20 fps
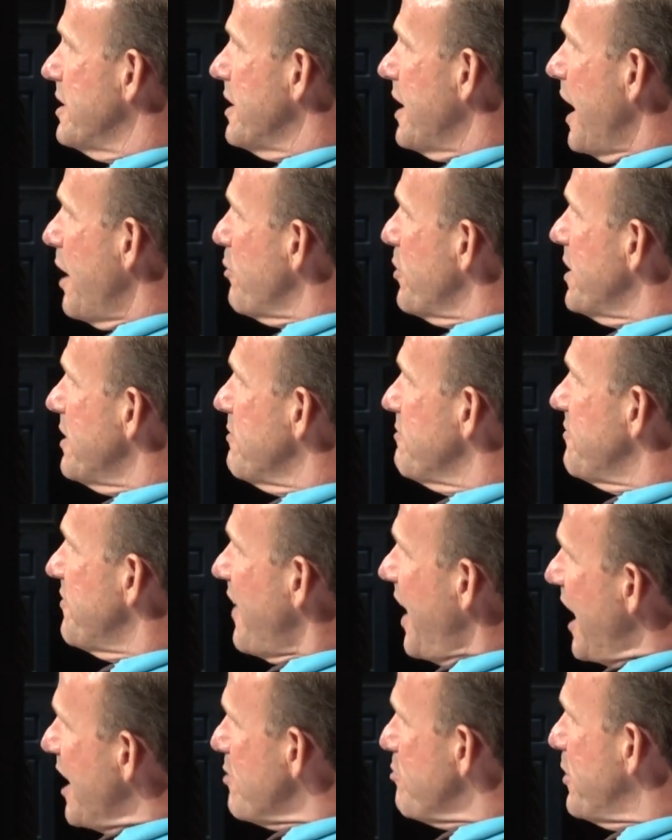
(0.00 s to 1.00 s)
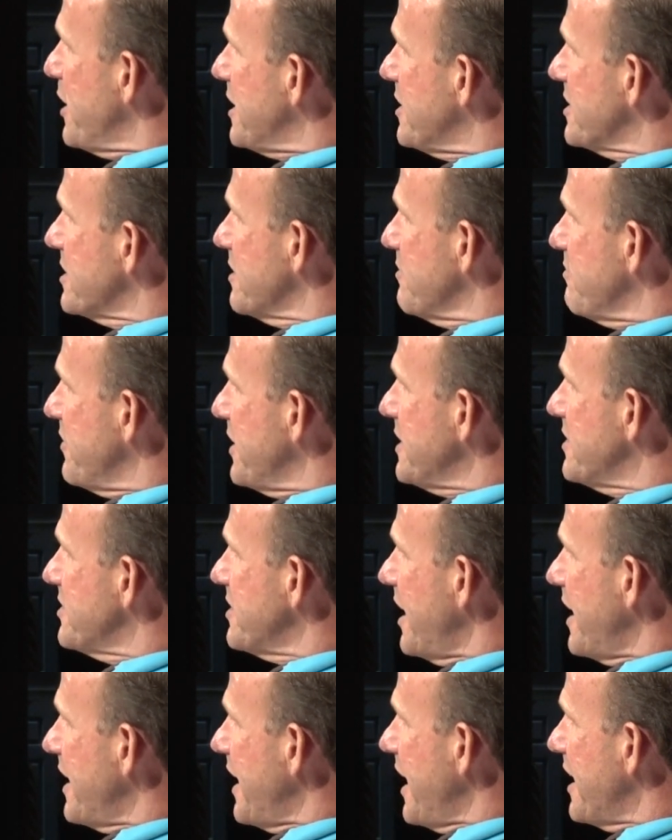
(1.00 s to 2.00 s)
and within 5 minutes convince
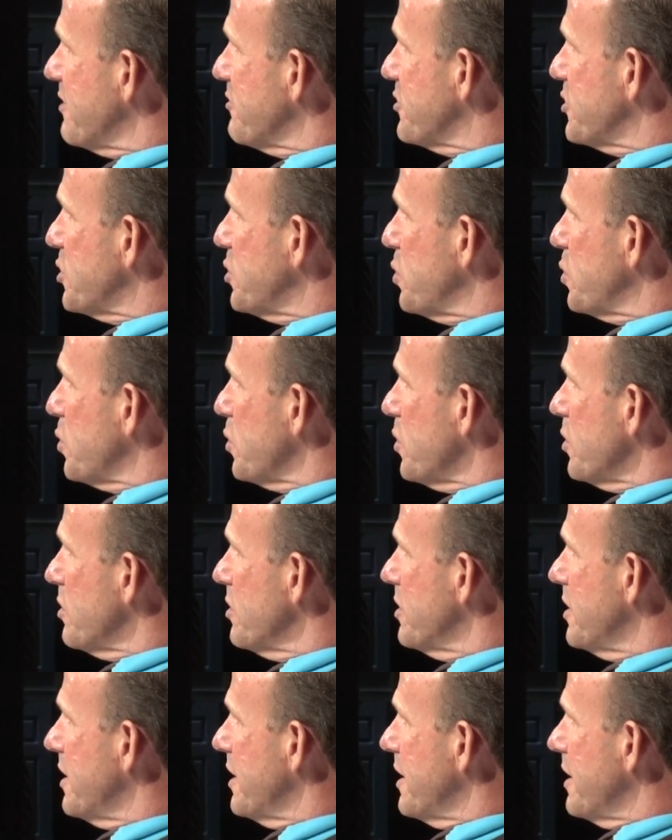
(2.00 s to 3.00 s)
that head of school